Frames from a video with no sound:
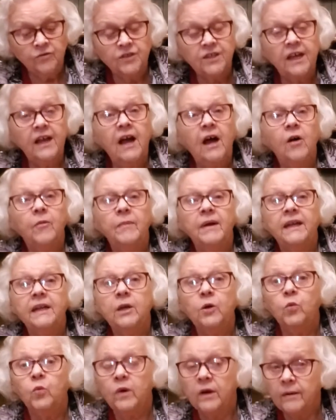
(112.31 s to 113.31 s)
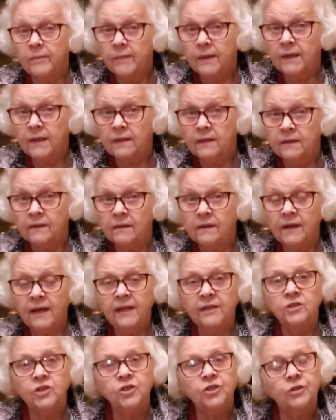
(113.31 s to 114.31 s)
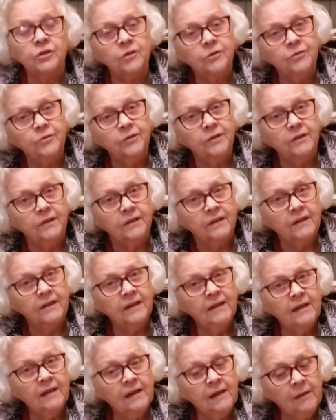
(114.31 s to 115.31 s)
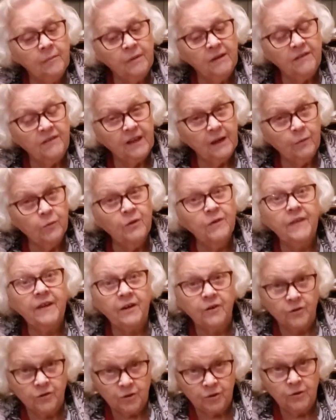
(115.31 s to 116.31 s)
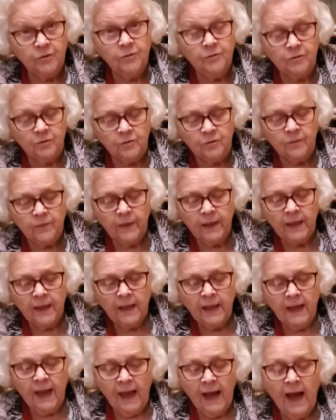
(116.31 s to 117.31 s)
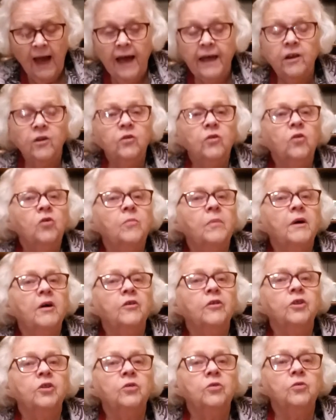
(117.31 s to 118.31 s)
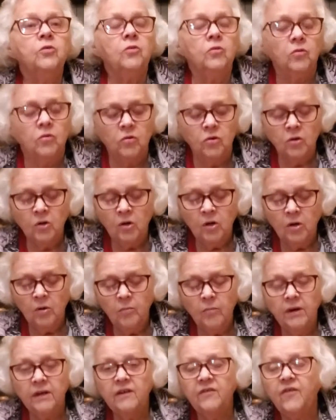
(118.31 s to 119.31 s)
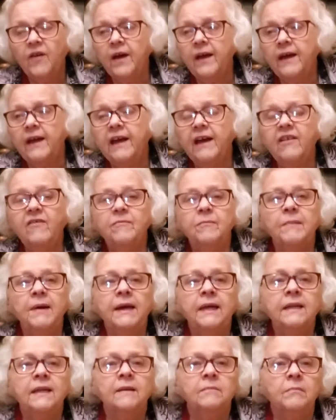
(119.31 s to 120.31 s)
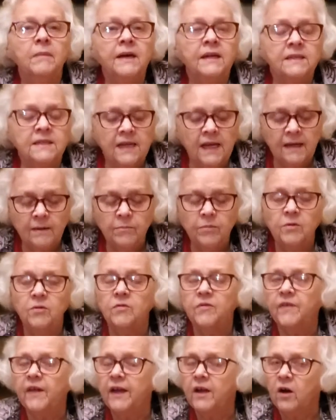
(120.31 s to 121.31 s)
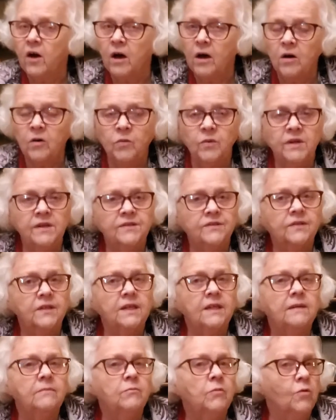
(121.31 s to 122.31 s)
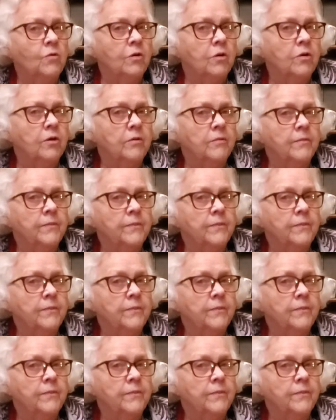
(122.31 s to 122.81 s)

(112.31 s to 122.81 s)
say how many women and children, but they were there too. I don't know about you, but if I have men at my table, they always eat more.